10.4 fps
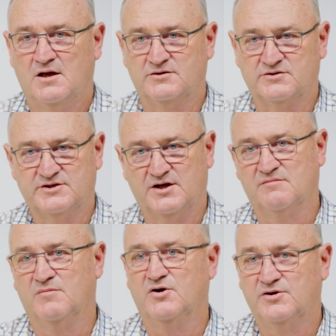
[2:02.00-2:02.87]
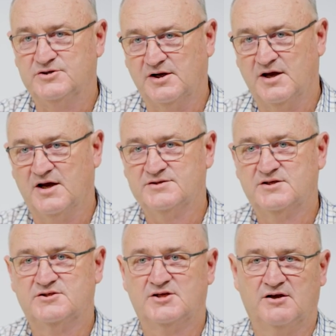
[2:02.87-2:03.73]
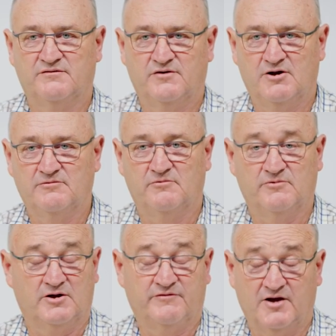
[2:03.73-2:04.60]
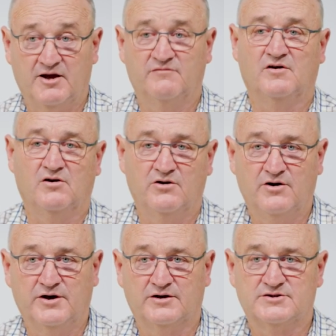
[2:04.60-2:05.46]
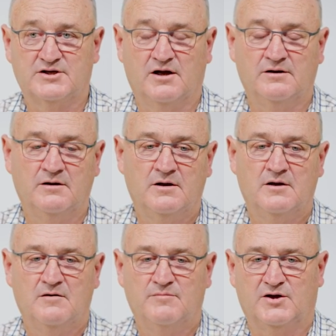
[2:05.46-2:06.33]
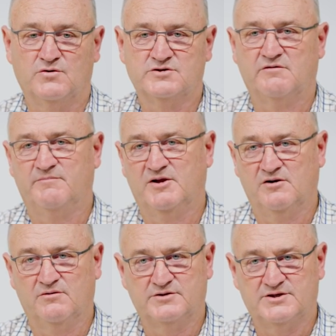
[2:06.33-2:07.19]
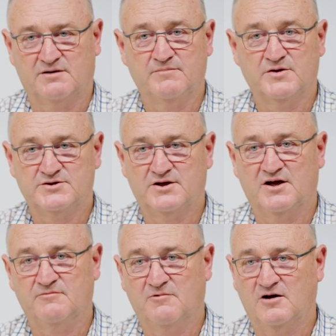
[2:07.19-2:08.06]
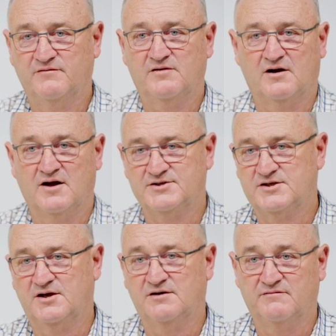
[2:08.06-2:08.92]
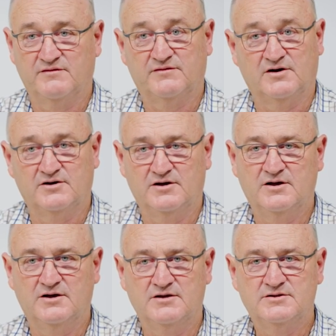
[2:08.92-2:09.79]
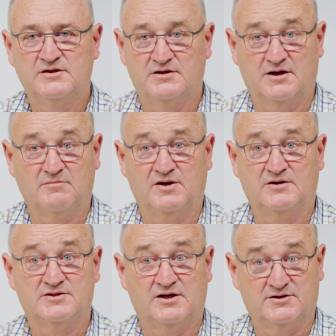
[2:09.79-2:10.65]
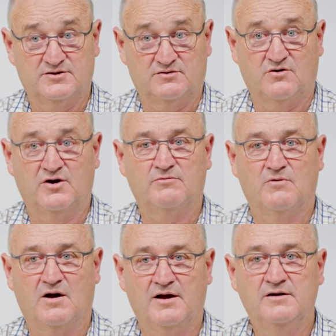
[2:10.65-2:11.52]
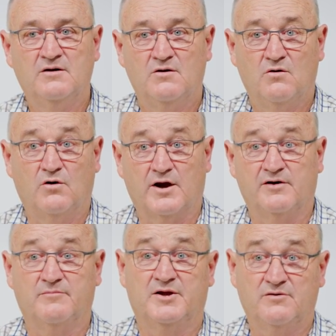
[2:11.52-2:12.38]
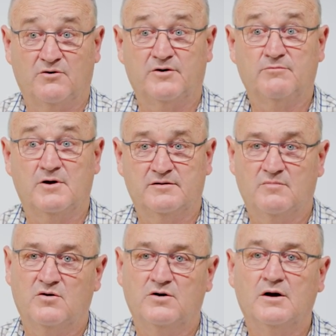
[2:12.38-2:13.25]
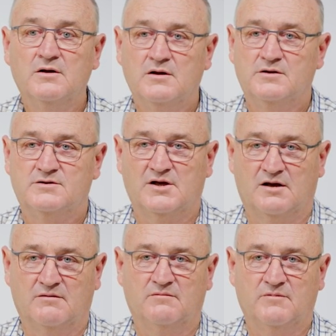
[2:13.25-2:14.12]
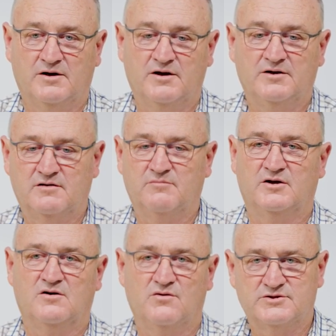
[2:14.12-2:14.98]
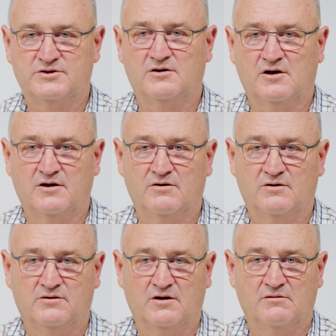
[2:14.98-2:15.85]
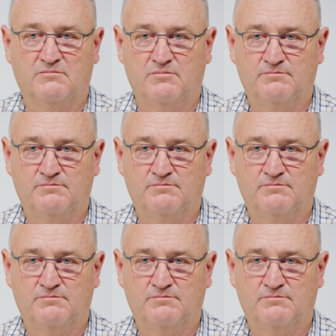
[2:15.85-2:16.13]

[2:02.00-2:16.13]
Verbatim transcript: as I said, emerging hazards. So forever, we're forever learning. So because we've been doing something the same way for the last 10, 15 years, doesn't mean to say it's the right way or going to be the right way tomorrow. So we need to be constantly on the